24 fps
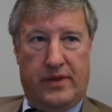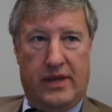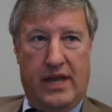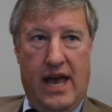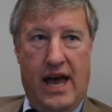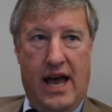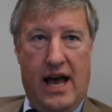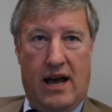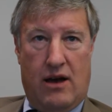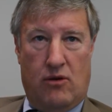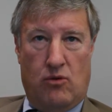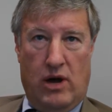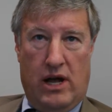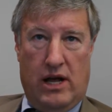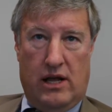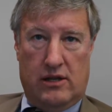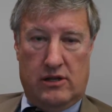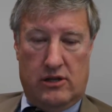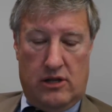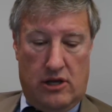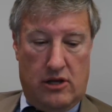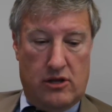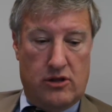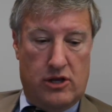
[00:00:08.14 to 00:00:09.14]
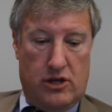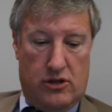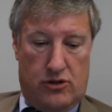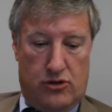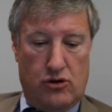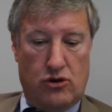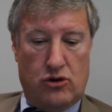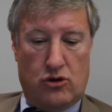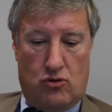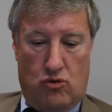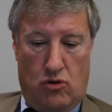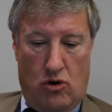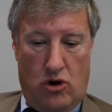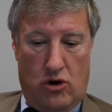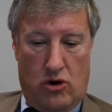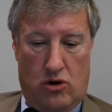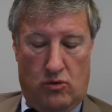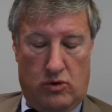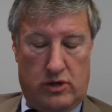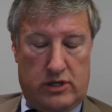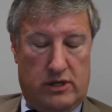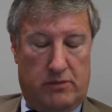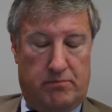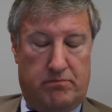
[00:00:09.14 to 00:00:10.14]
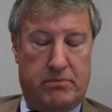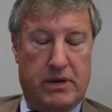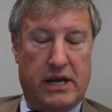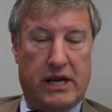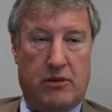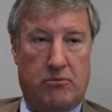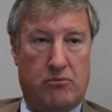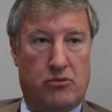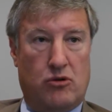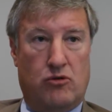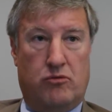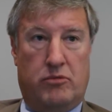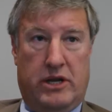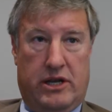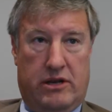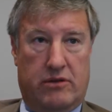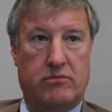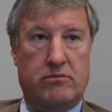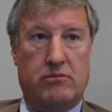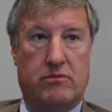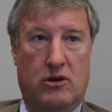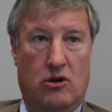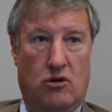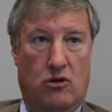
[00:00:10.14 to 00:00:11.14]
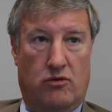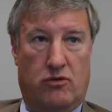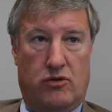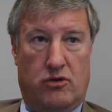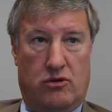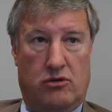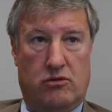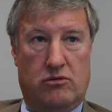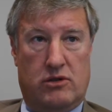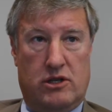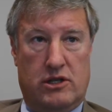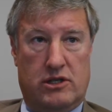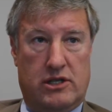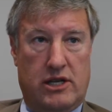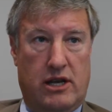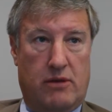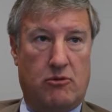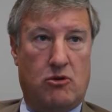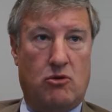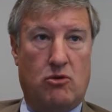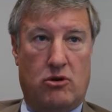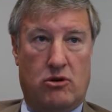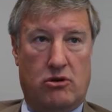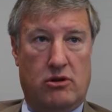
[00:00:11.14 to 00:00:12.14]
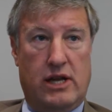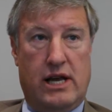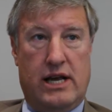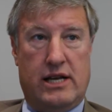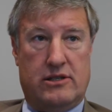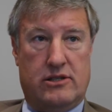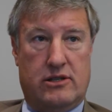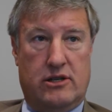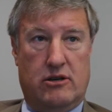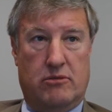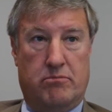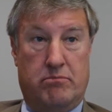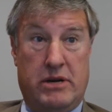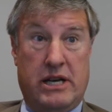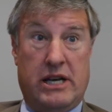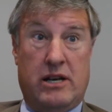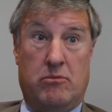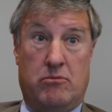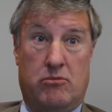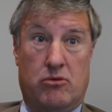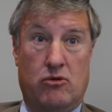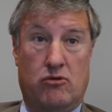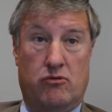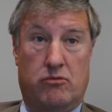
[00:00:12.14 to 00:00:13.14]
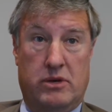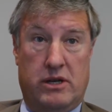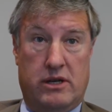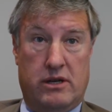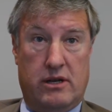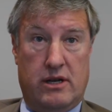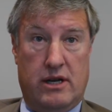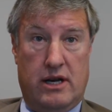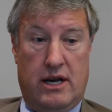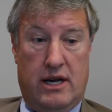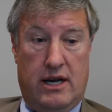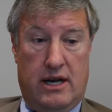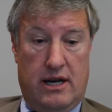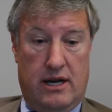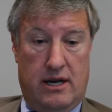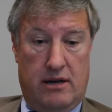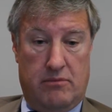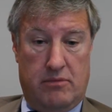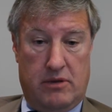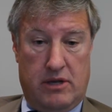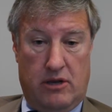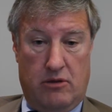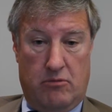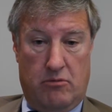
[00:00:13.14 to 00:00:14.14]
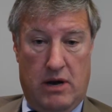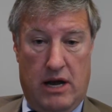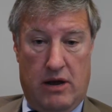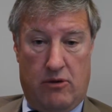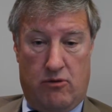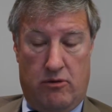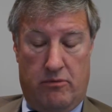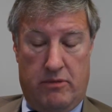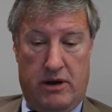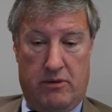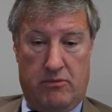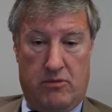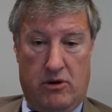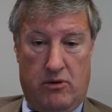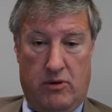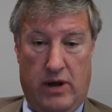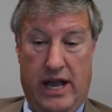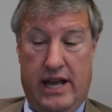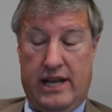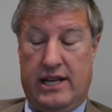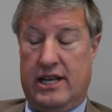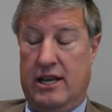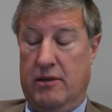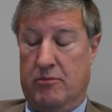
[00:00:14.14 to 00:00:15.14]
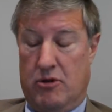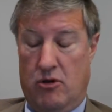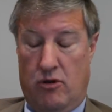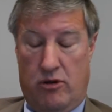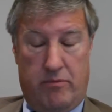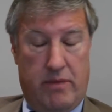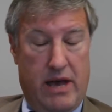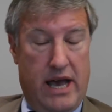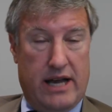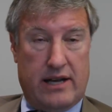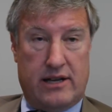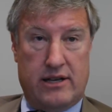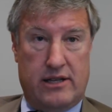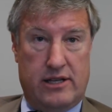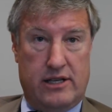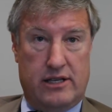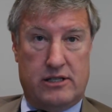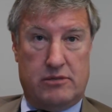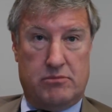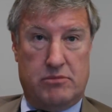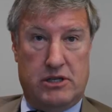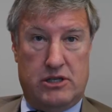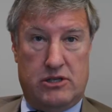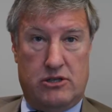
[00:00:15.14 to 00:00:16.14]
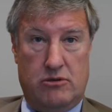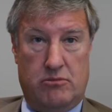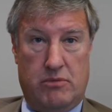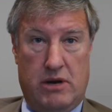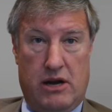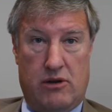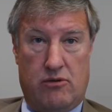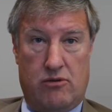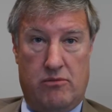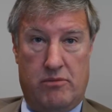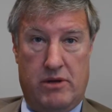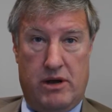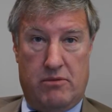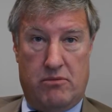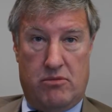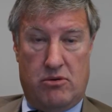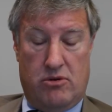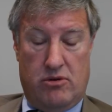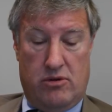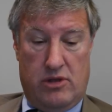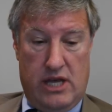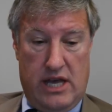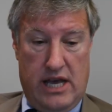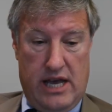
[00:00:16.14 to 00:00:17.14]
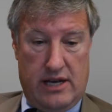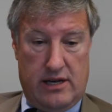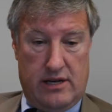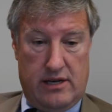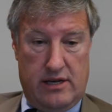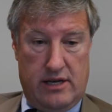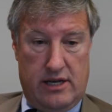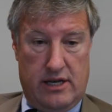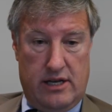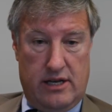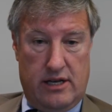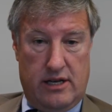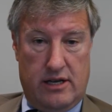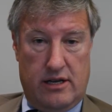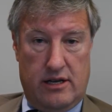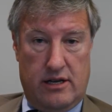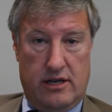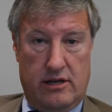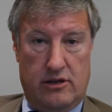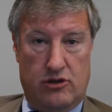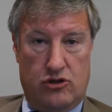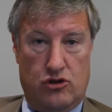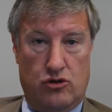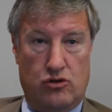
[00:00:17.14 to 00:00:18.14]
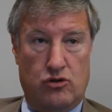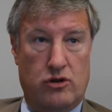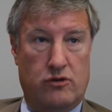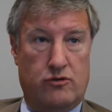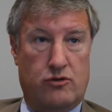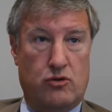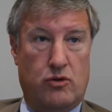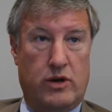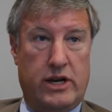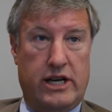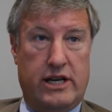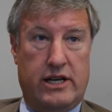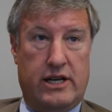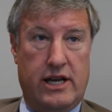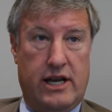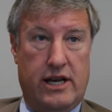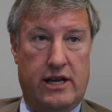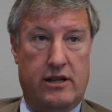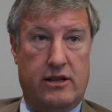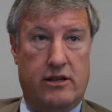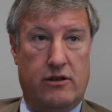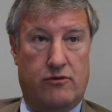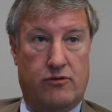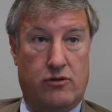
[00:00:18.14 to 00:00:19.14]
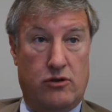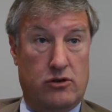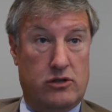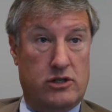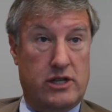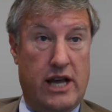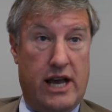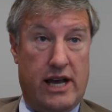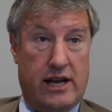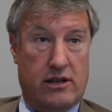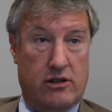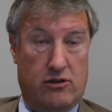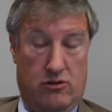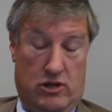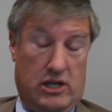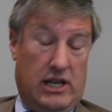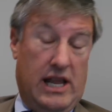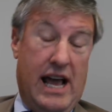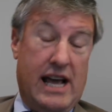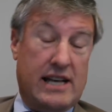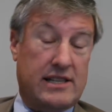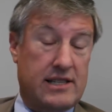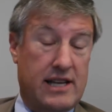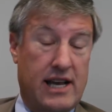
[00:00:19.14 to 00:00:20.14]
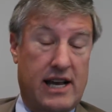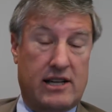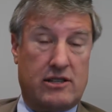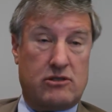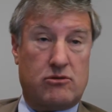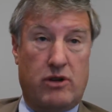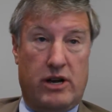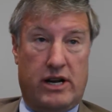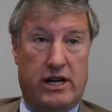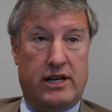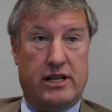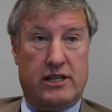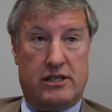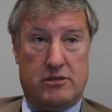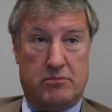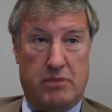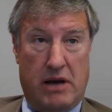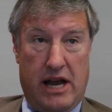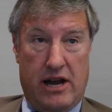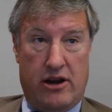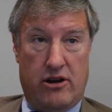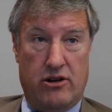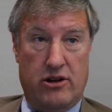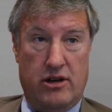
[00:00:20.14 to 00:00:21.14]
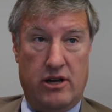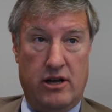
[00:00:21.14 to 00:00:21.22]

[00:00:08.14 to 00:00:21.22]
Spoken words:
Yeah, well, the third quarter was a big improvement over the same quarter last year, big improvement. You might remember, I hate to keep going back to this, but you might remember that in June of 2010, the last tax credit expired.